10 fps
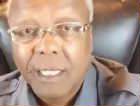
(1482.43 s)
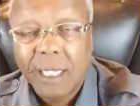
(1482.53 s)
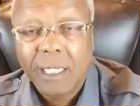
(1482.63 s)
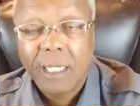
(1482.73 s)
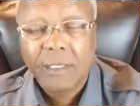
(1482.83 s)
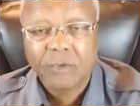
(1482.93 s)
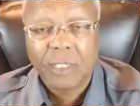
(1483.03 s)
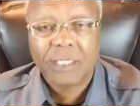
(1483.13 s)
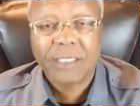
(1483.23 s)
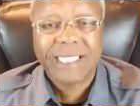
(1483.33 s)
God. Another
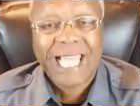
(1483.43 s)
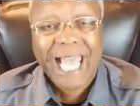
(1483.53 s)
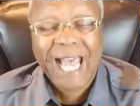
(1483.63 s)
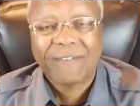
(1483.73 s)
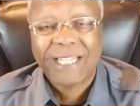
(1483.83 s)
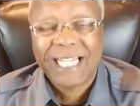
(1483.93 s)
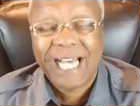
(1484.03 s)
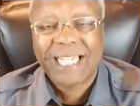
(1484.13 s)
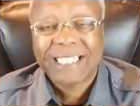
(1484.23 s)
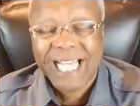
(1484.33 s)
translation says, have the
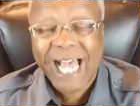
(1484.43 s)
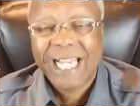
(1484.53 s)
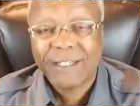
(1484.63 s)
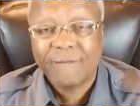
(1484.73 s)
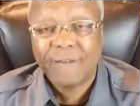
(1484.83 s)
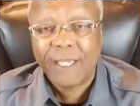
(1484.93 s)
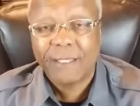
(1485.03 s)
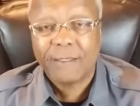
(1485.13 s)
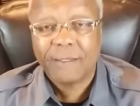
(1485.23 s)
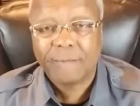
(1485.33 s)
God kind of
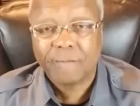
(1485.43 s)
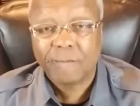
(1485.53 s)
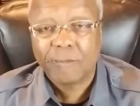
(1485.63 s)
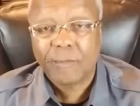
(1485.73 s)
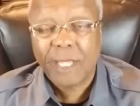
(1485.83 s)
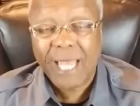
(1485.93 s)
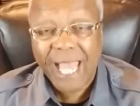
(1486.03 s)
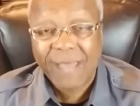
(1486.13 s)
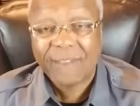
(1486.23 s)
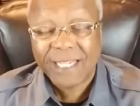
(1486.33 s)
faith
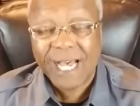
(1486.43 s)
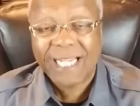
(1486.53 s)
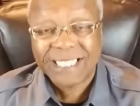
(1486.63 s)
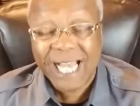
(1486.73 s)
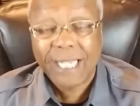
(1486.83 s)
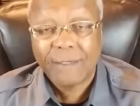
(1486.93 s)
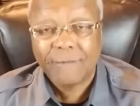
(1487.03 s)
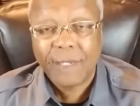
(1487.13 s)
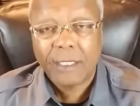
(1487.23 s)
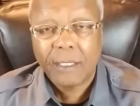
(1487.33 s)
have the God kind
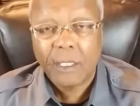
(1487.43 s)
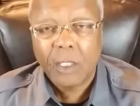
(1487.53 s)
of faith.